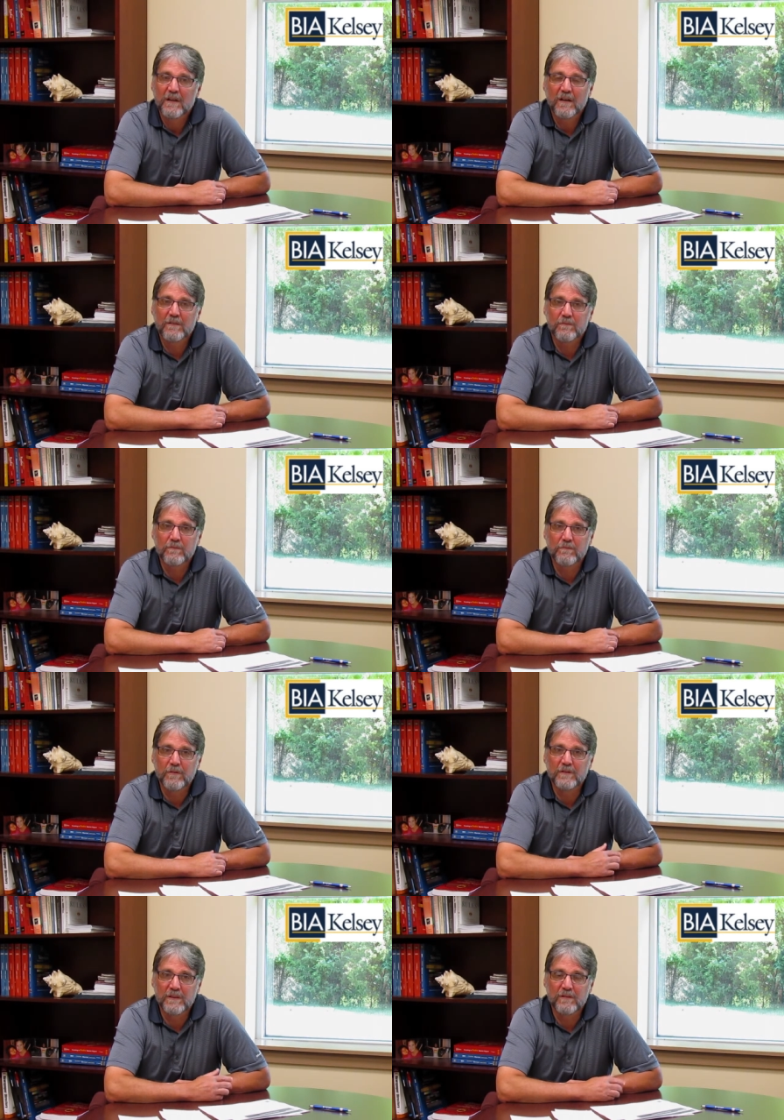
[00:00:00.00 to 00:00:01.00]
of
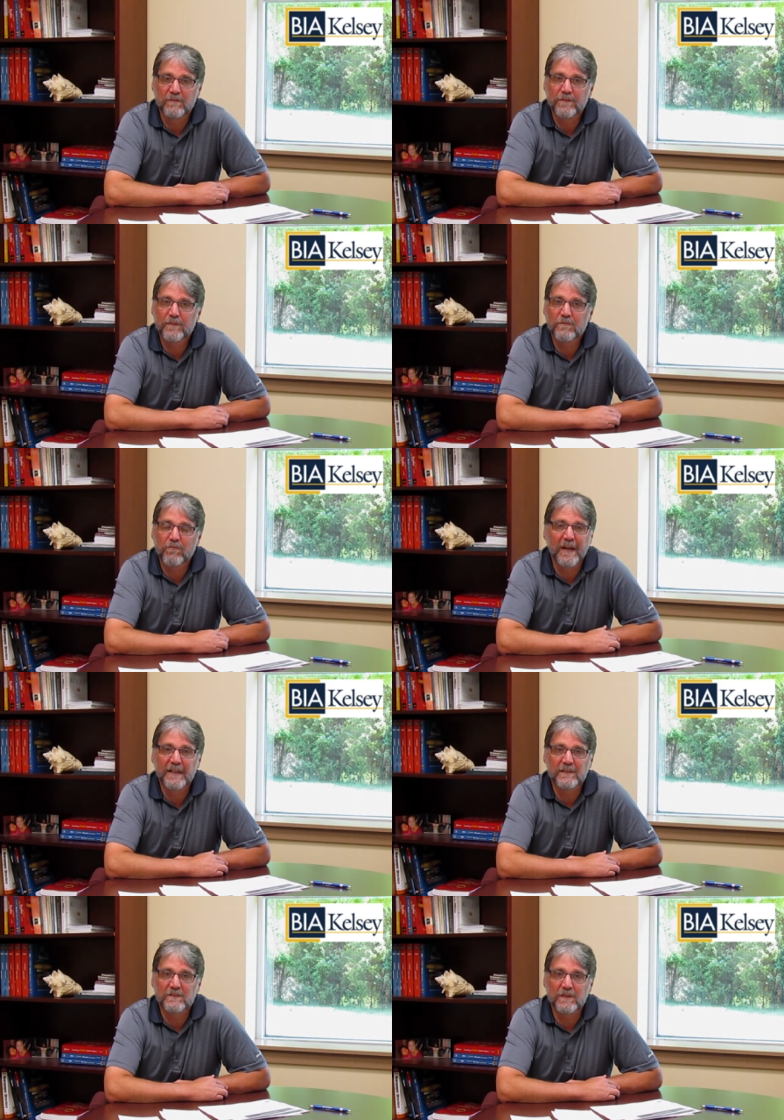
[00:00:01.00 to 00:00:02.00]
really a full
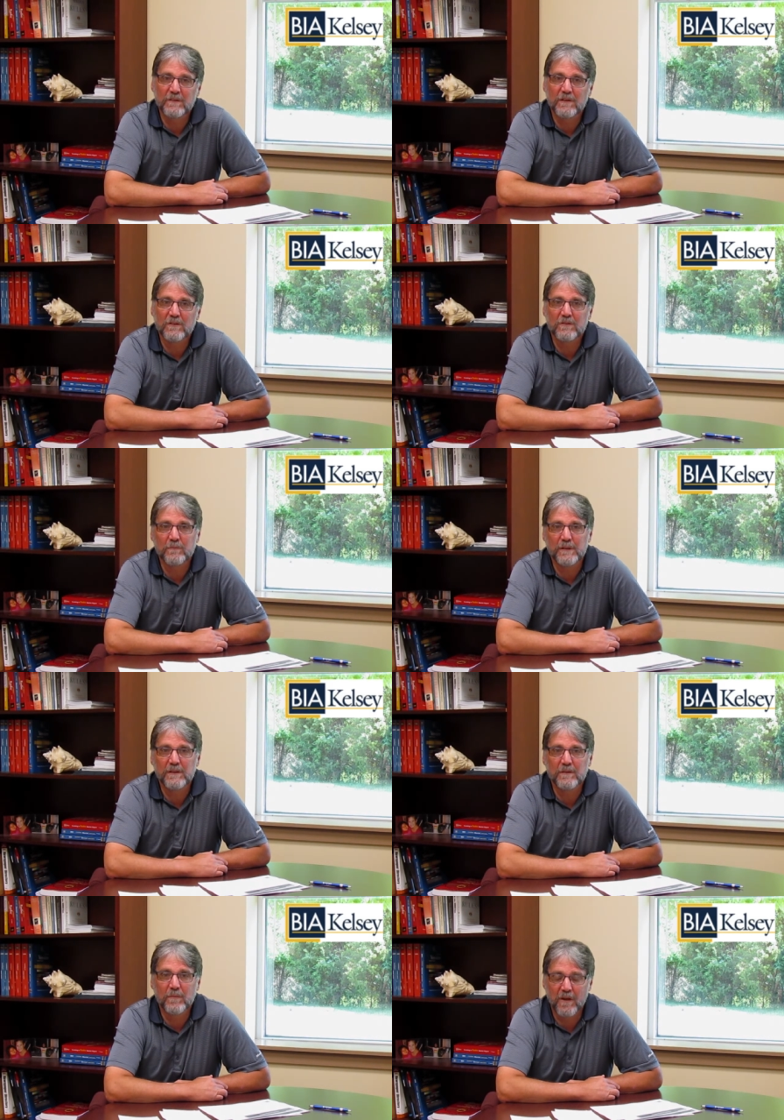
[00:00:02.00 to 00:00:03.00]
range of the local
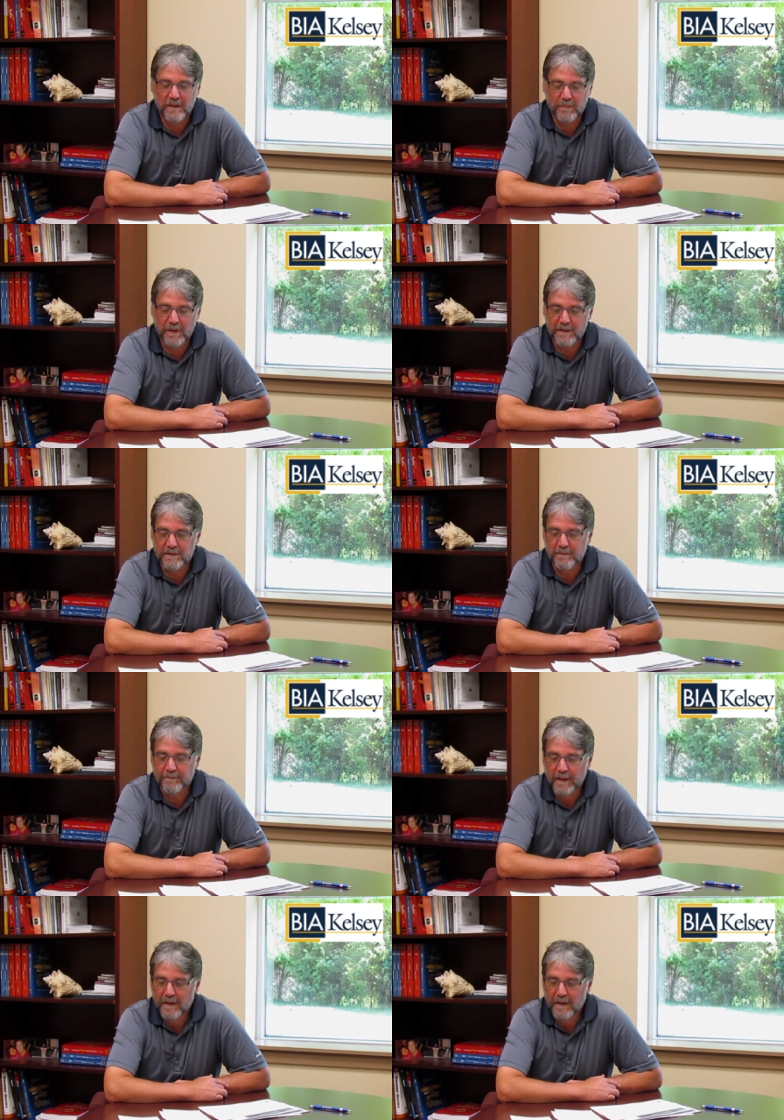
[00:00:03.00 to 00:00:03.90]
media marketplace.